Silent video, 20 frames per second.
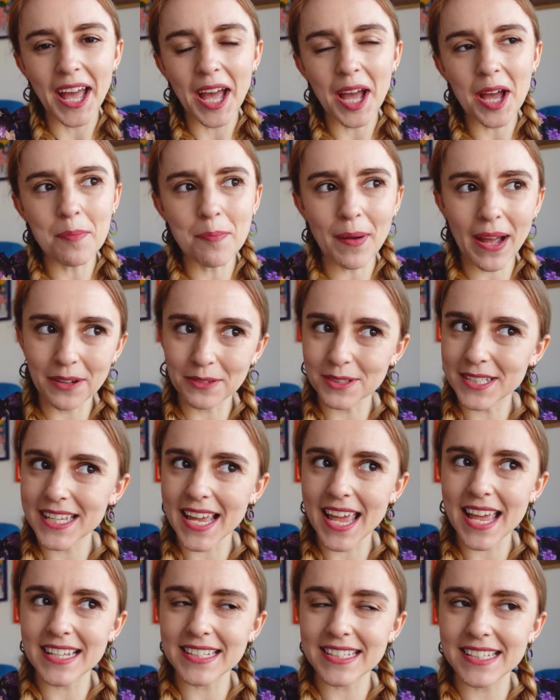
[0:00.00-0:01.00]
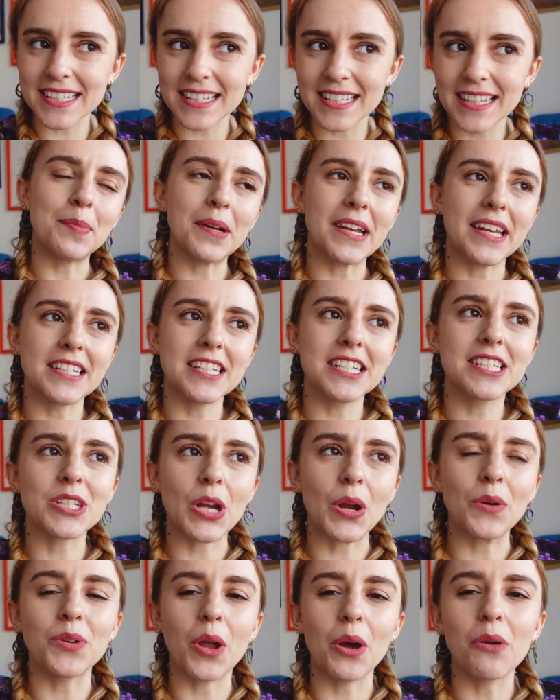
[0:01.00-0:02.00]
about it, but I just
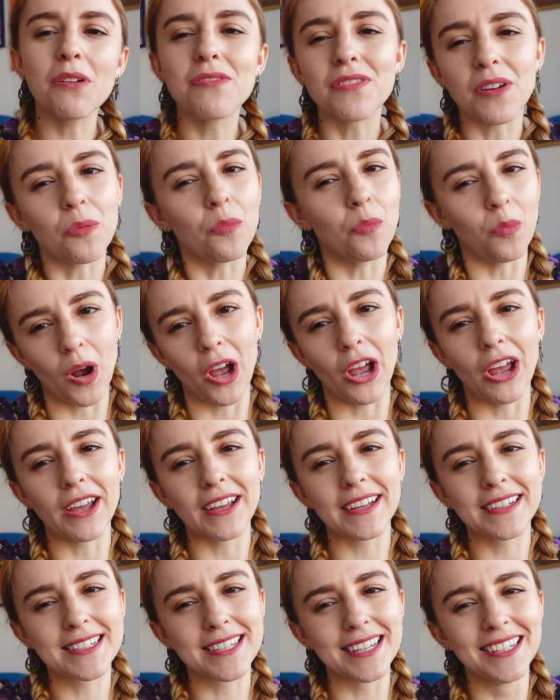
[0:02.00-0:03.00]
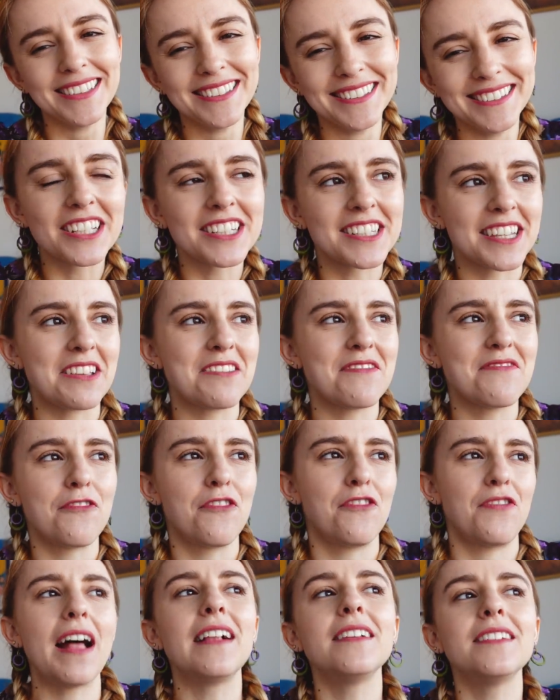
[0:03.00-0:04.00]
don't know if it worked because it
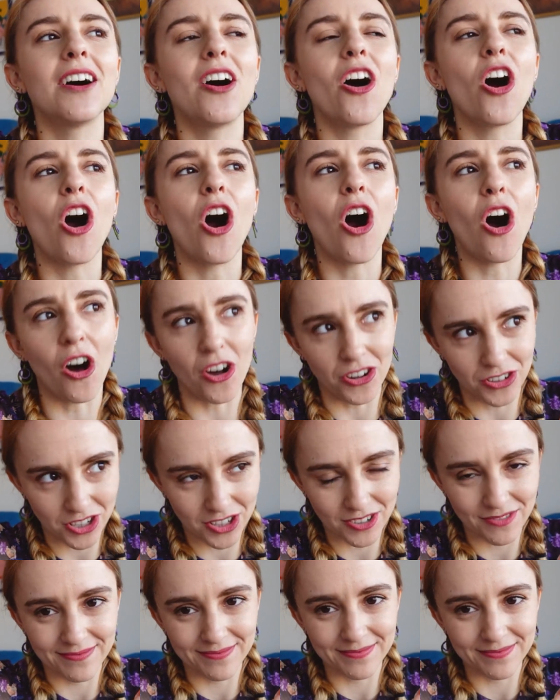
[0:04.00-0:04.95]
felt odd,